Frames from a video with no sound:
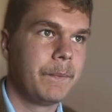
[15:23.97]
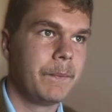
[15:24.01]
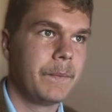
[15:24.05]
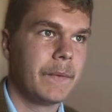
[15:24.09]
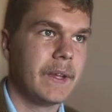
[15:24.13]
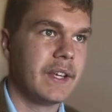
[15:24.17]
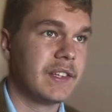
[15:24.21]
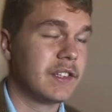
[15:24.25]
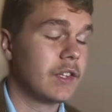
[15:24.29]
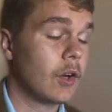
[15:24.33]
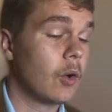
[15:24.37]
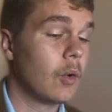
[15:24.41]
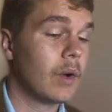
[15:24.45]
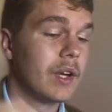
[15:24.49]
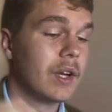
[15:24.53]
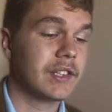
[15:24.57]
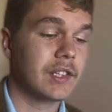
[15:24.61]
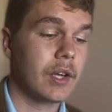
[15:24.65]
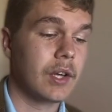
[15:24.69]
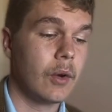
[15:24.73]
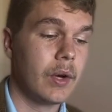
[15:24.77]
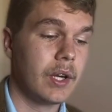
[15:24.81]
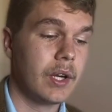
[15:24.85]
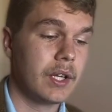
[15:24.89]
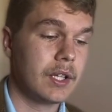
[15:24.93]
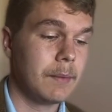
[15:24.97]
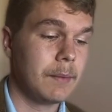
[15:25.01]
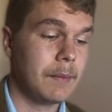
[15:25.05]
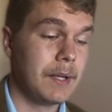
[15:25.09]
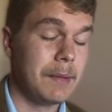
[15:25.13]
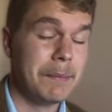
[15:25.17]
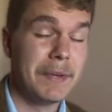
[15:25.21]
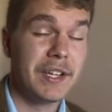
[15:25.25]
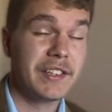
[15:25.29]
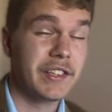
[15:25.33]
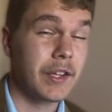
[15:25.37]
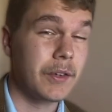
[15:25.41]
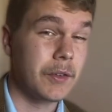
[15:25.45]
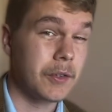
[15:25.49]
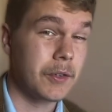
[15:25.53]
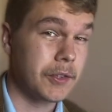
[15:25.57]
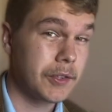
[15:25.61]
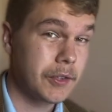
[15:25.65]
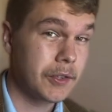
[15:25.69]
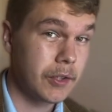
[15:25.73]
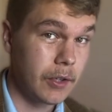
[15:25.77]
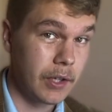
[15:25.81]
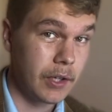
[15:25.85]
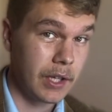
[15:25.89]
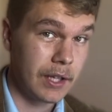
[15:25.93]
It's always going to be
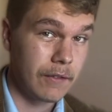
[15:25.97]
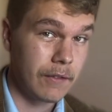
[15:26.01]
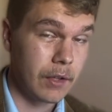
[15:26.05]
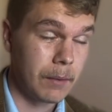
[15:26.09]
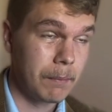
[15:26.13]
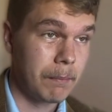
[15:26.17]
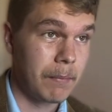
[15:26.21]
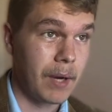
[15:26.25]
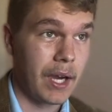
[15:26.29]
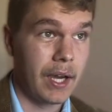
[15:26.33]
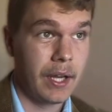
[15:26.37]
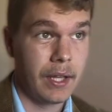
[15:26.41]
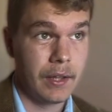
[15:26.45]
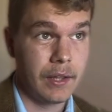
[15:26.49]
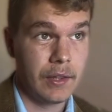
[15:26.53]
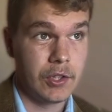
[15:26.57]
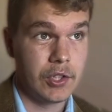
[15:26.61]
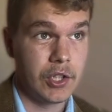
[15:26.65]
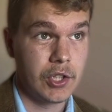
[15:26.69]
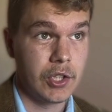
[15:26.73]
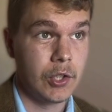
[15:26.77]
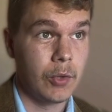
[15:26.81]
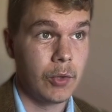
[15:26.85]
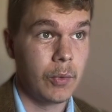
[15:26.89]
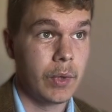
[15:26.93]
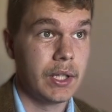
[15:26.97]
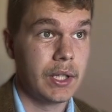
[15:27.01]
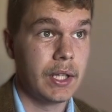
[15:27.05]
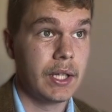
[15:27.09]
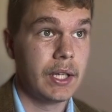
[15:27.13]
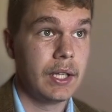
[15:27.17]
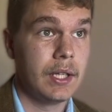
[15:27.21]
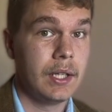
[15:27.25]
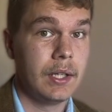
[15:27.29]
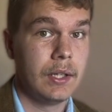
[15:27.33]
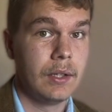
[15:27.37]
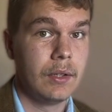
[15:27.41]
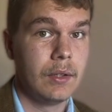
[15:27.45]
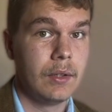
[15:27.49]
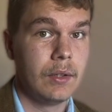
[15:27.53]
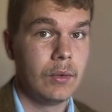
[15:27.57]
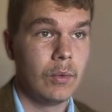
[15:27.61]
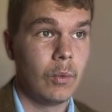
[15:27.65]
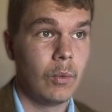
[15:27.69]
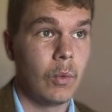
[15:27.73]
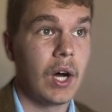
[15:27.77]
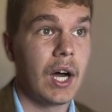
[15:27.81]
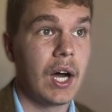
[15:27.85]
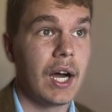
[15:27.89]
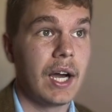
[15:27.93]
misunderstood even by the genuinely
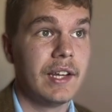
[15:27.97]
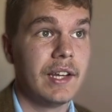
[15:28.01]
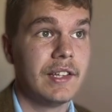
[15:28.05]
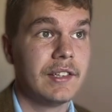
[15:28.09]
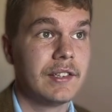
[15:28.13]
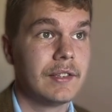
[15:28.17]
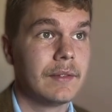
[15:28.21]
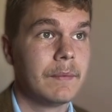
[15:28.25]
wise.